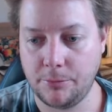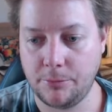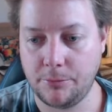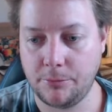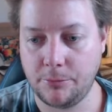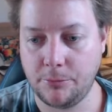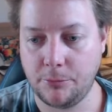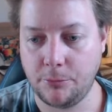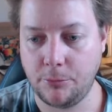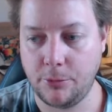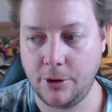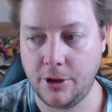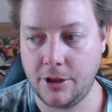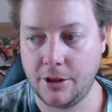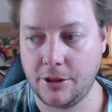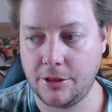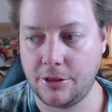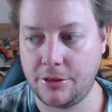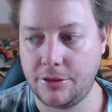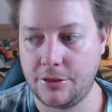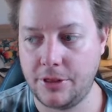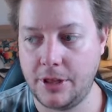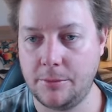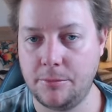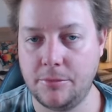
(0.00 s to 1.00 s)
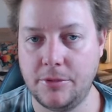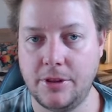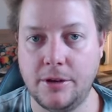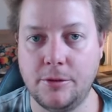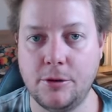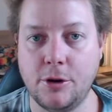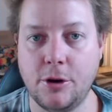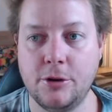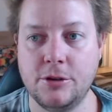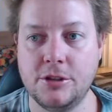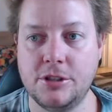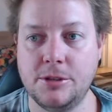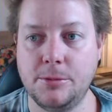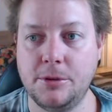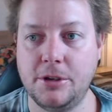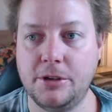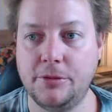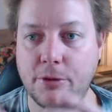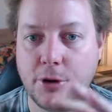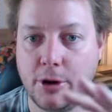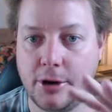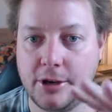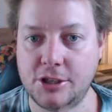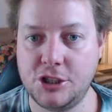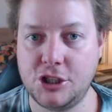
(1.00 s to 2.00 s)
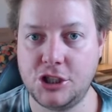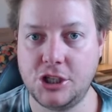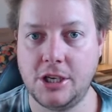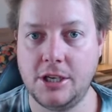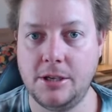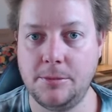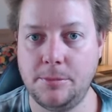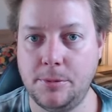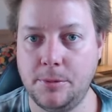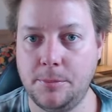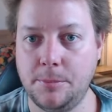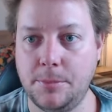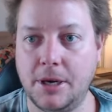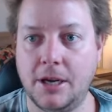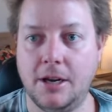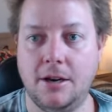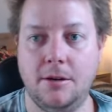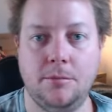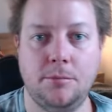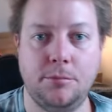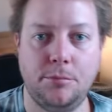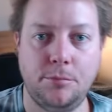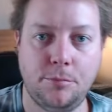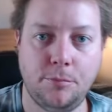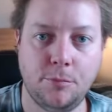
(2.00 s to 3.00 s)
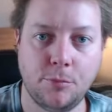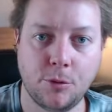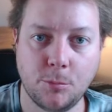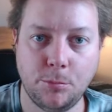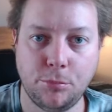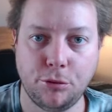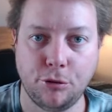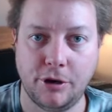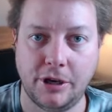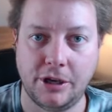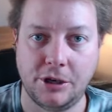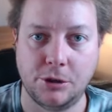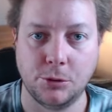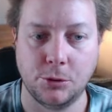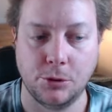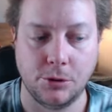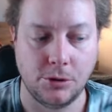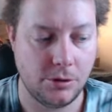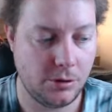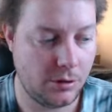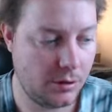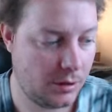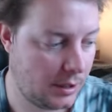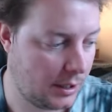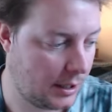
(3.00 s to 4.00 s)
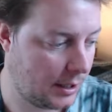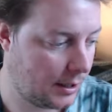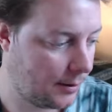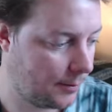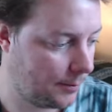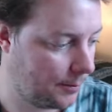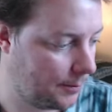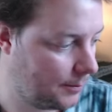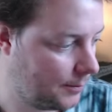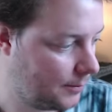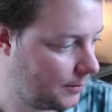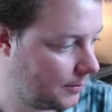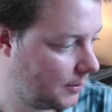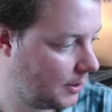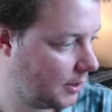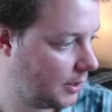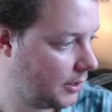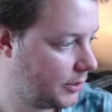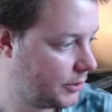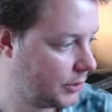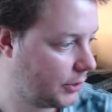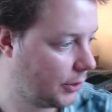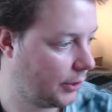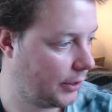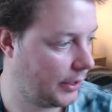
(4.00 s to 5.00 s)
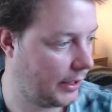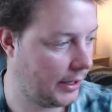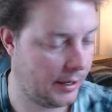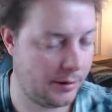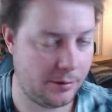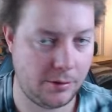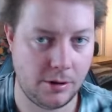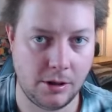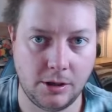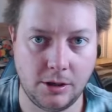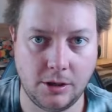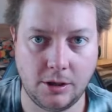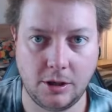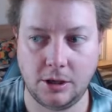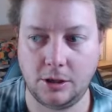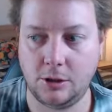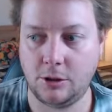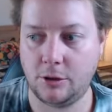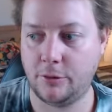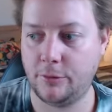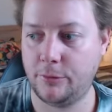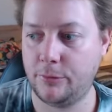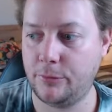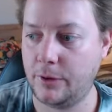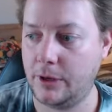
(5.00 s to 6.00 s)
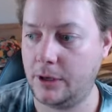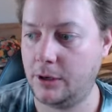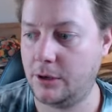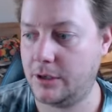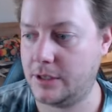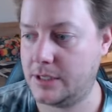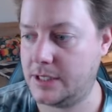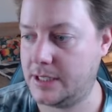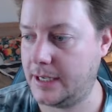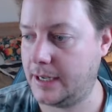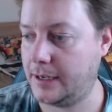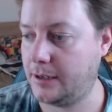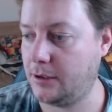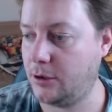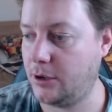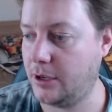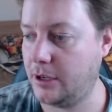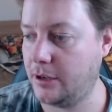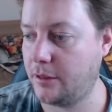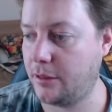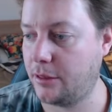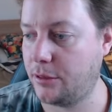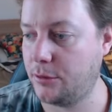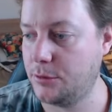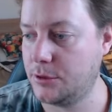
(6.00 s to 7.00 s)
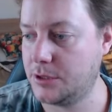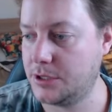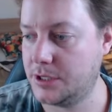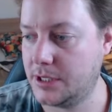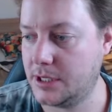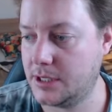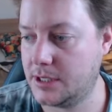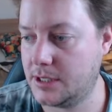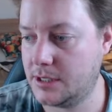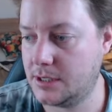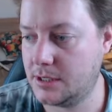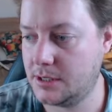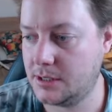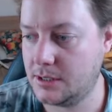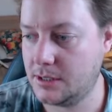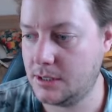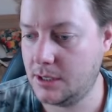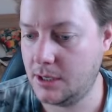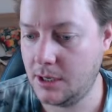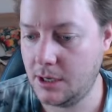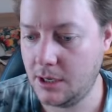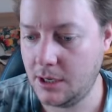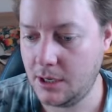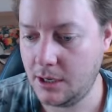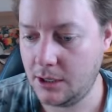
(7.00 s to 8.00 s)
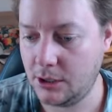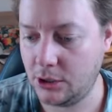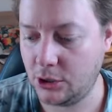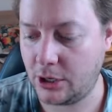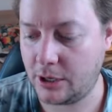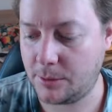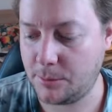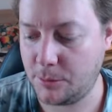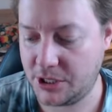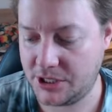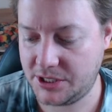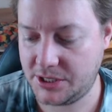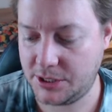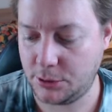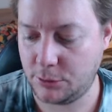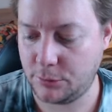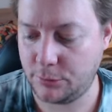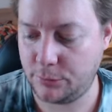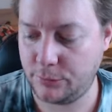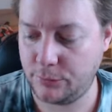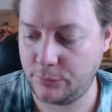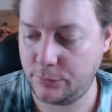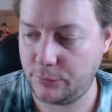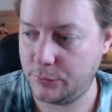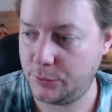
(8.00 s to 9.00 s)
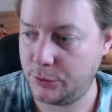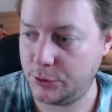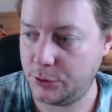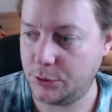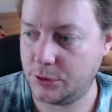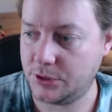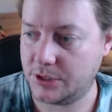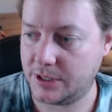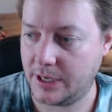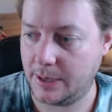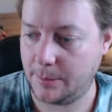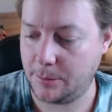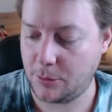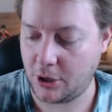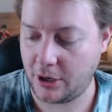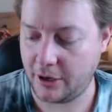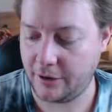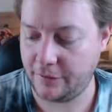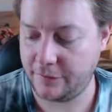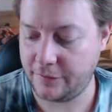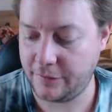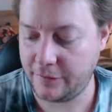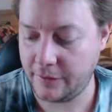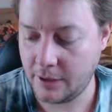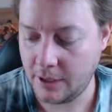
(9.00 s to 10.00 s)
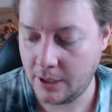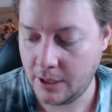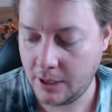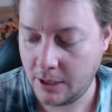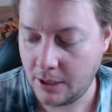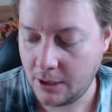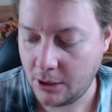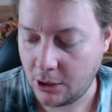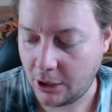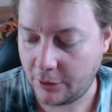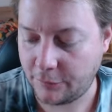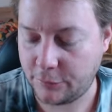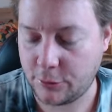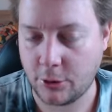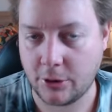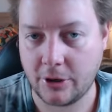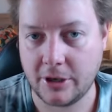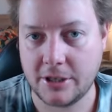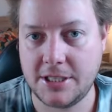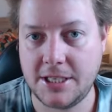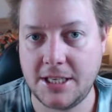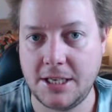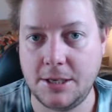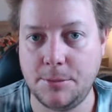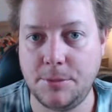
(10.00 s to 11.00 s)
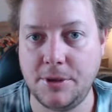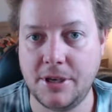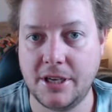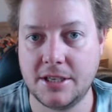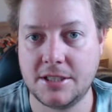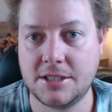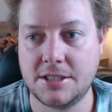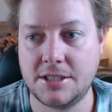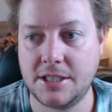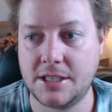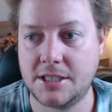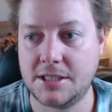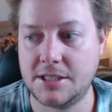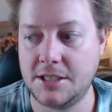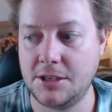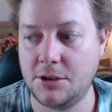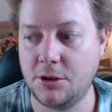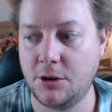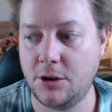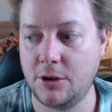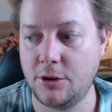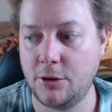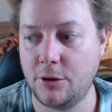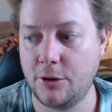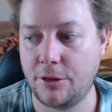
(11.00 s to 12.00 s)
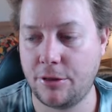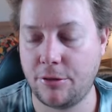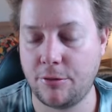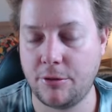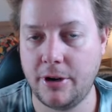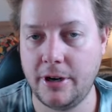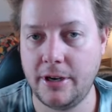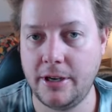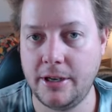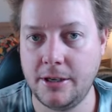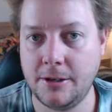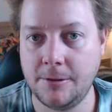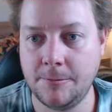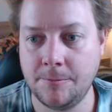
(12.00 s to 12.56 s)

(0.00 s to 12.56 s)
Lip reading: They're known to be very cheap, but pretty good. So yeah, a lot of satellite enthusiasts like myself use them. I've got a TBS 6903.